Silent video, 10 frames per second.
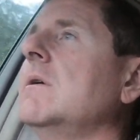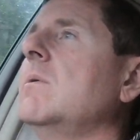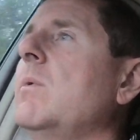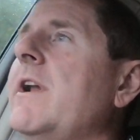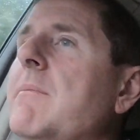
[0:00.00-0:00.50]

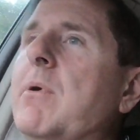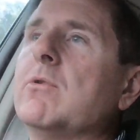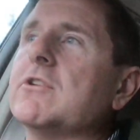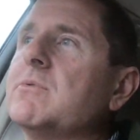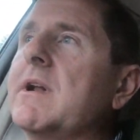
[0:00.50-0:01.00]
When I
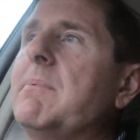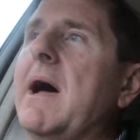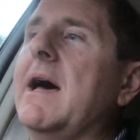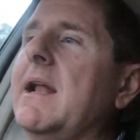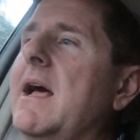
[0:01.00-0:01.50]
pulled this one
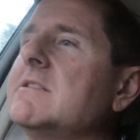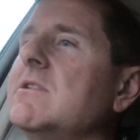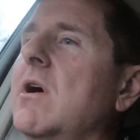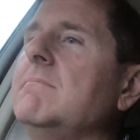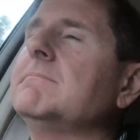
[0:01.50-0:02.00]
apart last
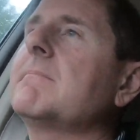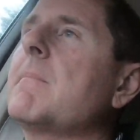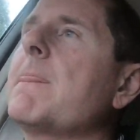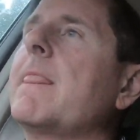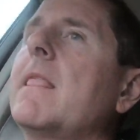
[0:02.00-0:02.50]
time,
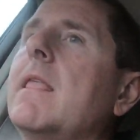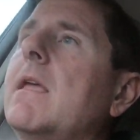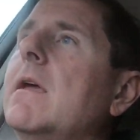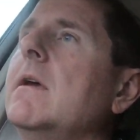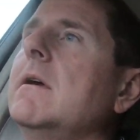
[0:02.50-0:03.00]

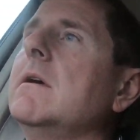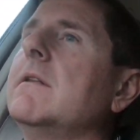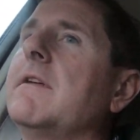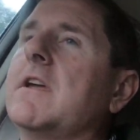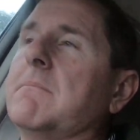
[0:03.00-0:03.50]

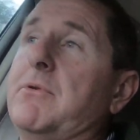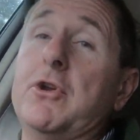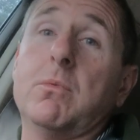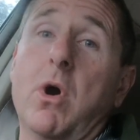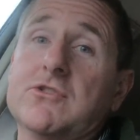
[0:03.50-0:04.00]
the
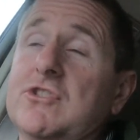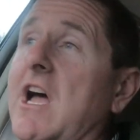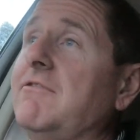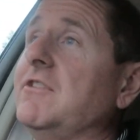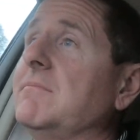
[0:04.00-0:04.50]
computer was
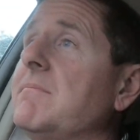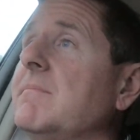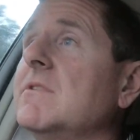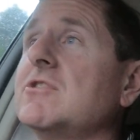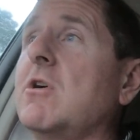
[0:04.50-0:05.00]
stuffed,
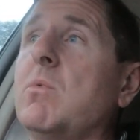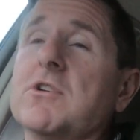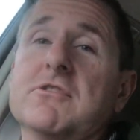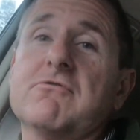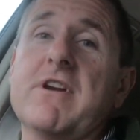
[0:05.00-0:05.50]
so it
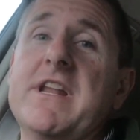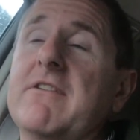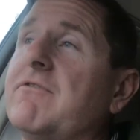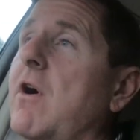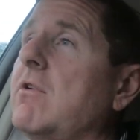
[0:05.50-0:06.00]
wasn't
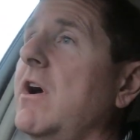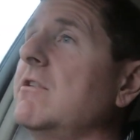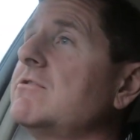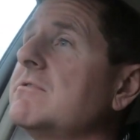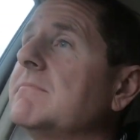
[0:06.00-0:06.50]
reading fault codes.